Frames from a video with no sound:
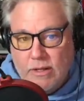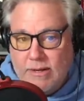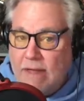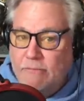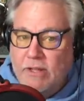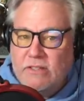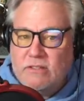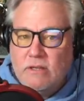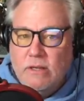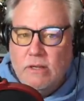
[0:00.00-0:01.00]

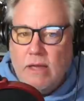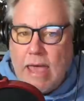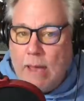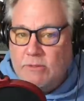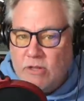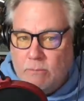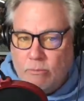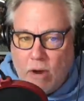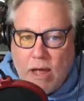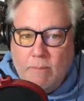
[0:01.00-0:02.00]
Netflix, Amazon
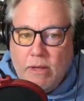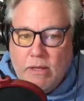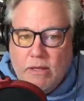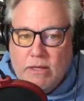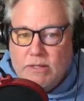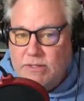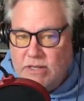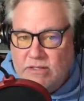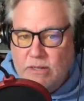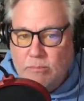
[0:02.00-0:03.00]
Prime,
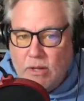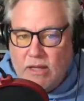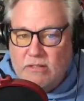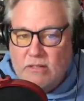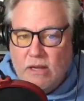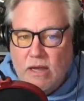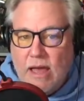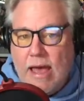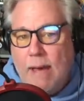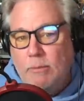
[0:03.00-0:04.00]
Disney+,
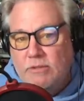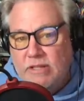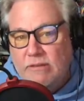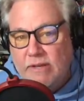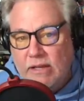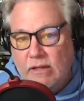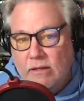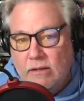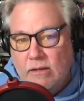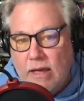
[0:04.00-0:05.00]
Apple TV,
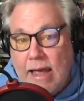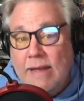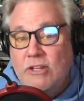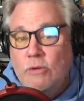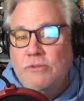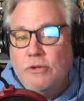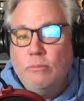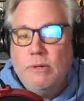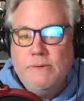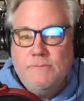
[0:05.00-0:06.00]
and
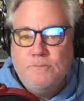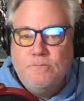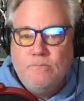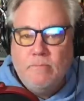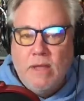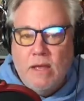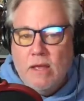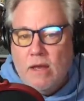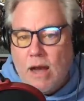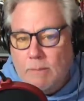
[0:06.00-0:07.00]
YouTube.
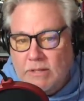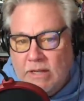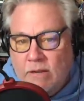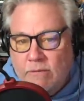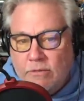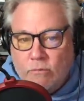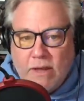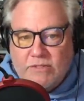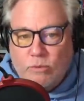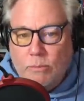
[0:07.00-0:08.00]
I believe the
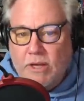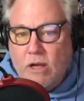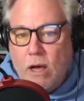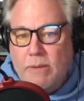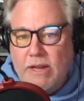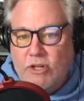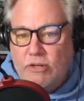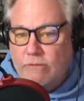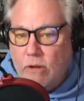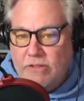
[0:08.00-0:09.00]
rest will be a
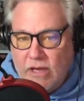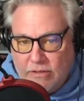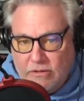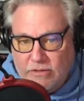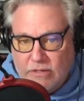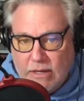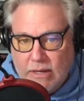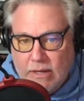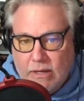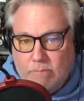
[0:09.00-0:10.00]
combination of all the others,
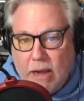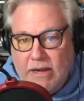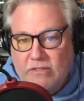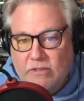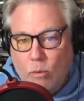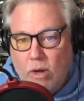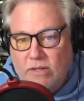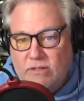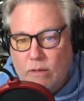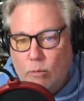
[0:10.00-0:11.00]
minus the
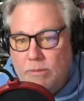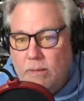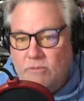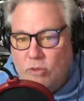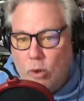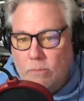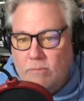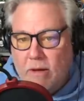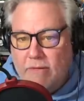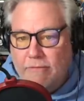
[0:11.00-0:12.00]
ones that will be
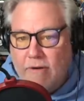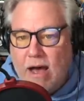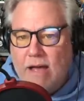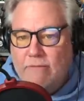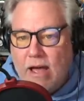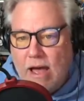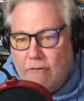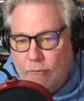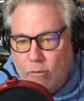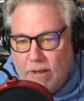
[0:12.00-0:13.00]
absorbed by the 5
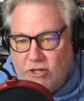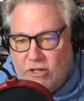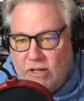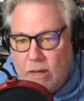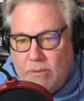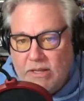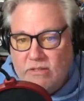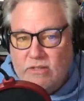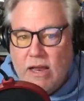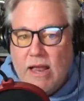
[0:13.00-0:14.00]
aforementioned
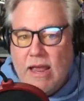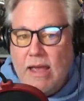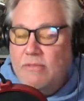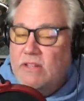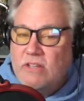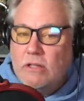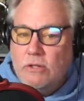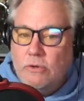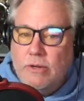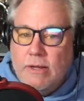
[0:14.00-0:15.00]
companies, and these
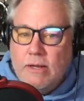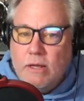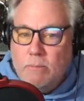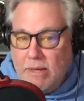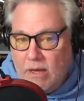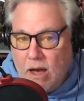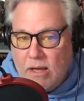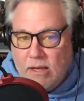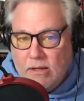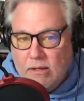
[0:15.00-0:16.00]
include
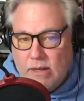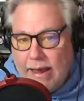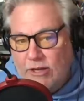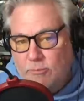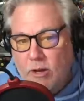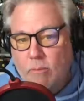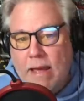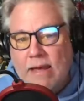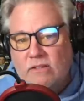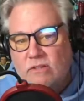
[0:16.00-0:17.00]
Peacock, HBO
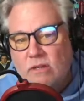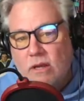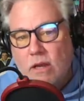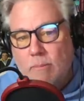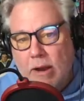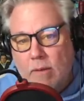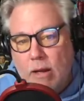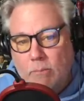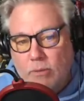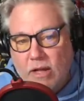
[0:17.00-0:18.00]
Max,
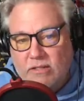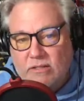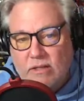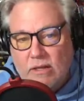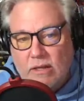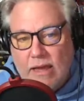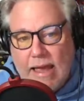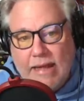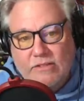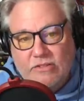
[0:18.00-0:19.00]
Paramount Plus,
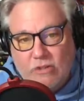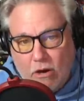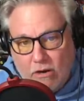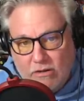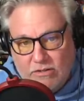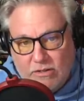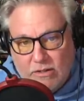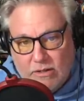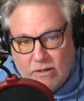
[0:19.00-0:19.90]
and Starz.